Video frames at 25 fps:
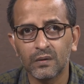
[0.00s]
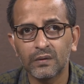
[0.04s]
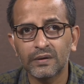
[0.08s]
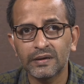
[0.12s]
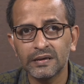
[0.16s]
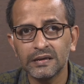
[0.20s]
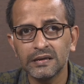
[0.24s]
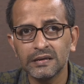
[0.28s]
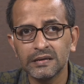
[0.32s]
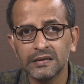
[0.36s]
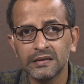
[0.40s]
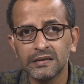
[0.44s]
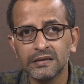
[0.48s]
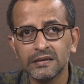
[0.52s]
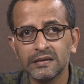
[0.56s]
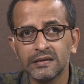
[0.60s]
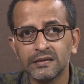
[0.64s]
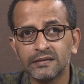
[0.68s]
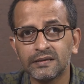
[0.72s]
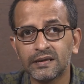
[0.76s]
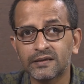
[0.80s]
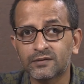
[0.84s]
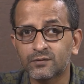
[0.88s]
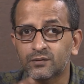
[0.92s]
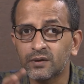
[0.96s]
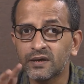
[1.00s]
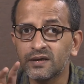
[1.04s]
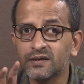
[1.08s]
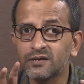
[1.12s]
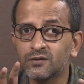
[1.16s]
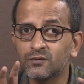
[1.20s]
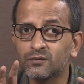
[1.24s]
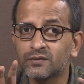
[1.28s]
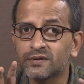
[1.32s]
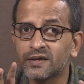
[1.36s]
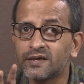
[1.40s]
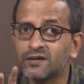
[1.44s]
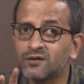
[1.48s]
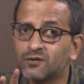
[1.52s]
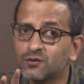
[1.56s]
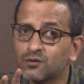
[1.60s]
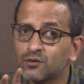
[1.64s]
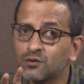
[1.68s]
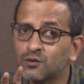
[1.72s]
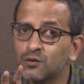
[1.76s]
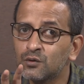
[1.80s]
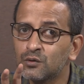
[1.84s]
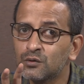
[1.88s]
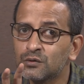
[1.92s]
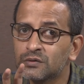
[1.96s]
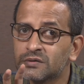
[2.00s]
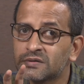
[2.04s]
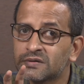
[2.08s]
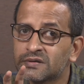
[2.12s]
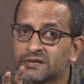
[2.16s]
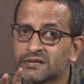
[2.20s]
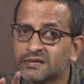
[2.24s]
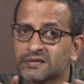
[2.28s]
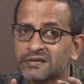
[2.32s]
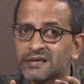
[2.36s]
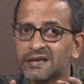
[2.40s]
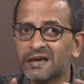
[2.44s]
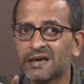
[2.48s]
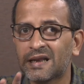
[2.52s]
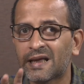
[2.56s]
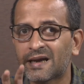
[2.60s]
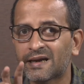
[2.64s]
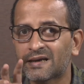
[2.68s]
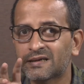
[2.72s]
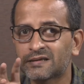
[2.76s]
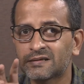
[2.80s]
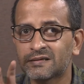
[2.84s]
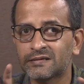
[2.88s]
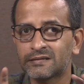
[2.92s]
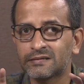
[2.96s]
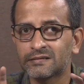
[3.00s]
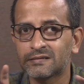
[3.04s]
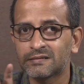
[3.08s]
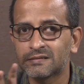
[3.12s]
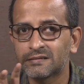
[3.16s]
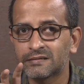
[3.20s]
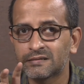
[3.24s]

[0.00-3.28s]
Okay? That is why you tend to select